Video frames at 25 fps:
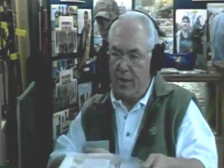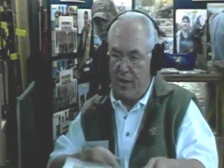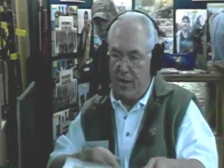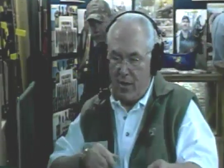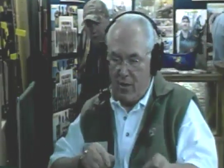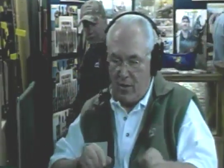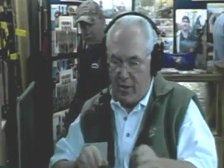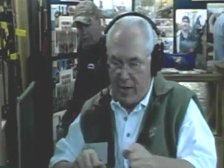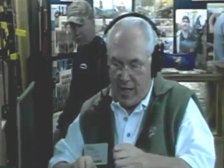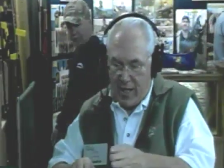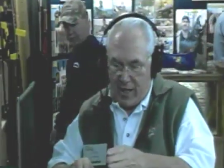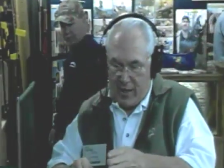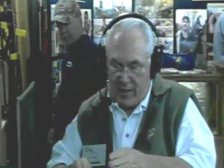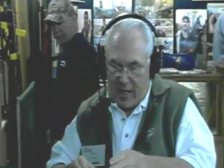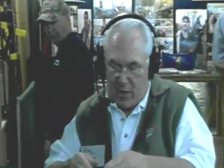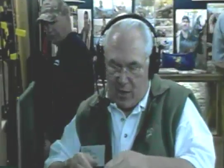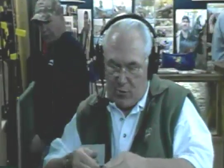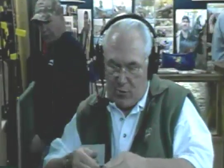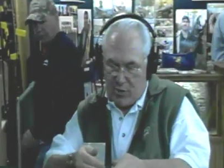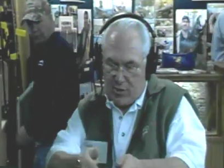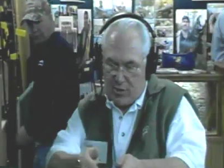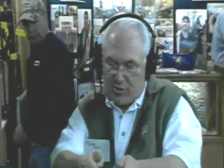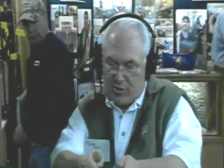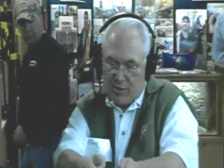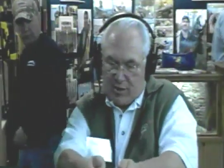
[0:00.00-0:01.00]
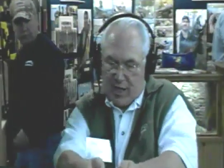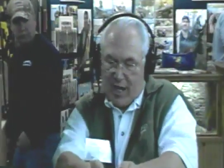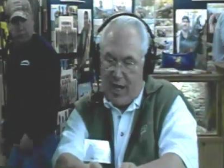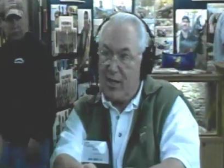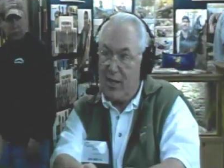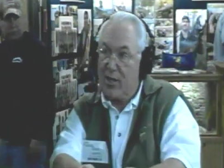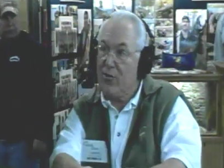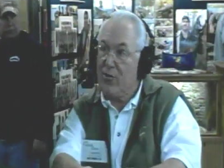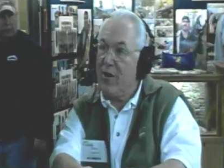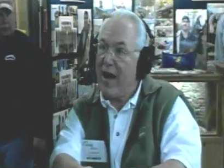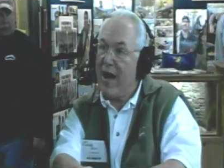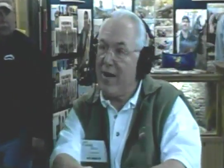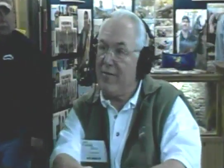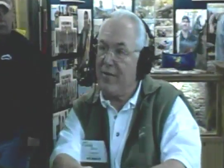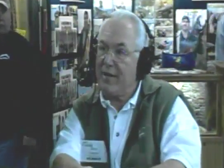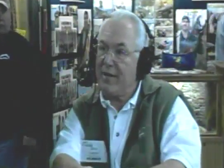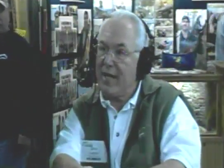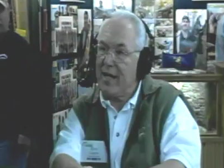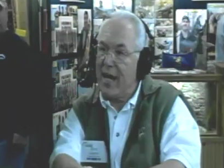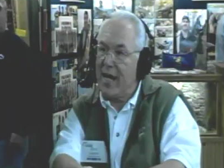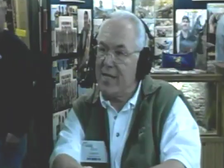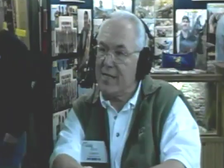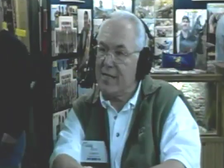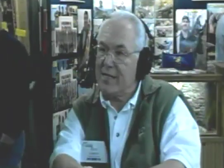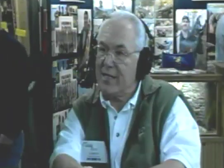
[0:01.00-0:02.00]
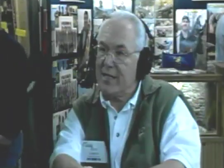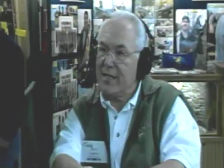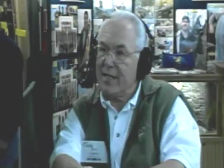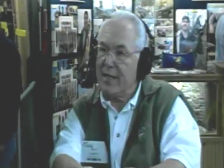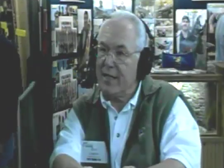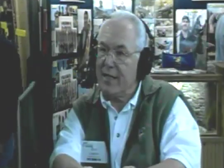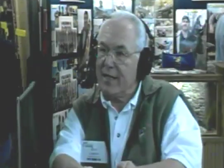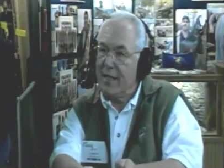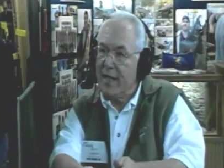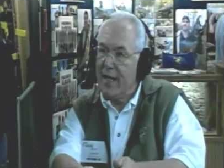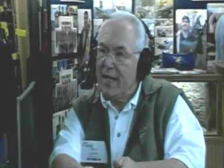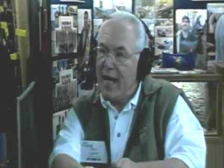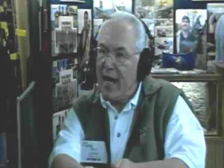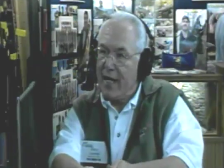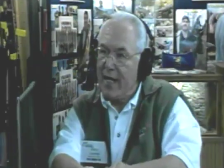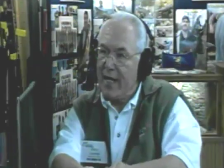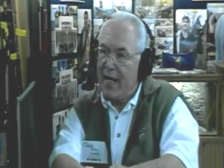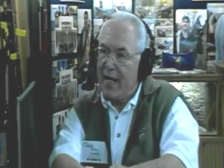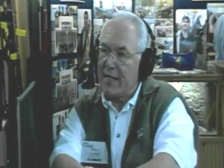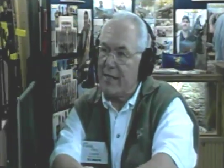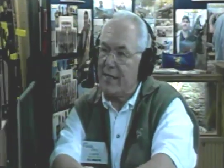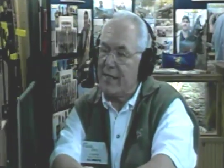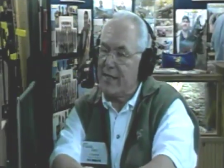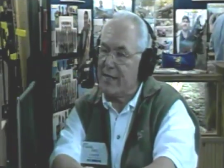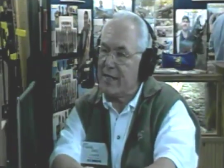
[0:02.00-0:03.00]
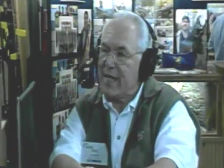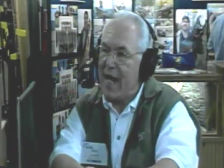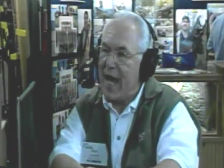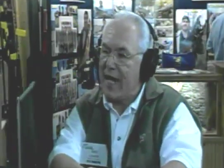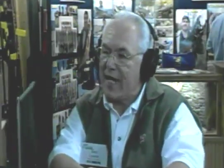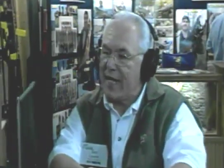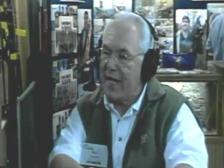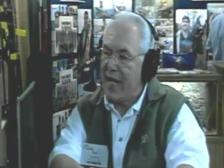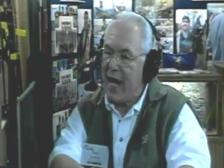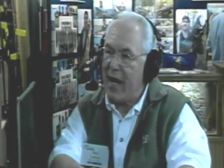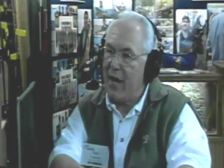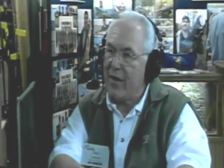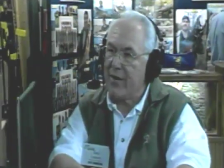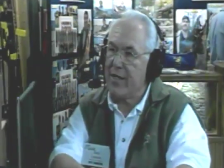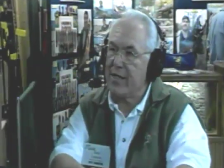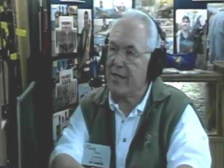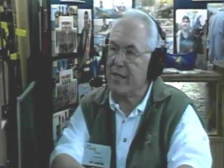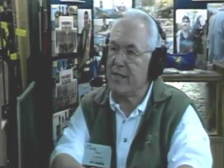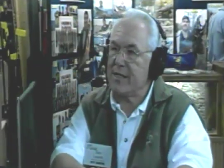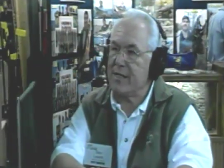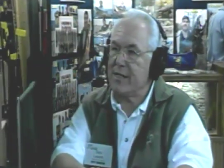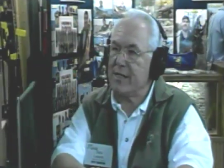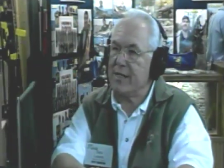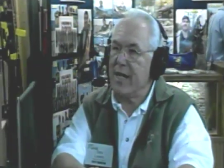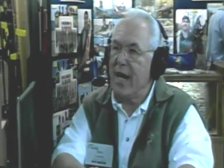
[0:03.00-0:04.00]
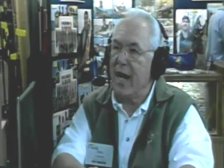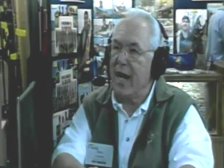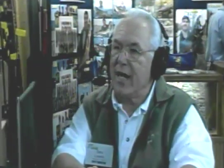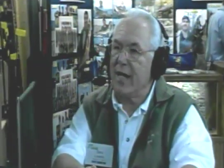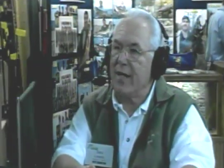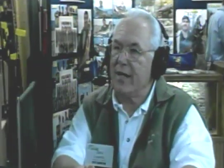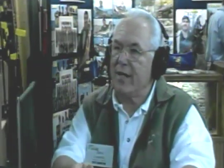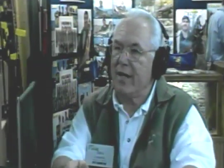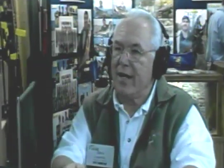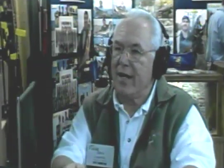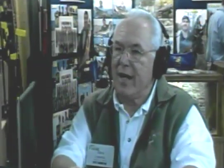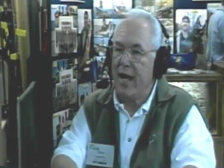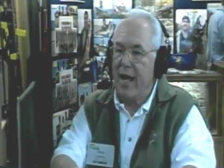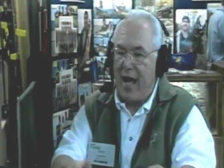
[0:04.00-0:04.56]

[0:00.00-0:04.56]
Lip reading: Okay, that was kind of graphitizing it, and that's exactly how this is done.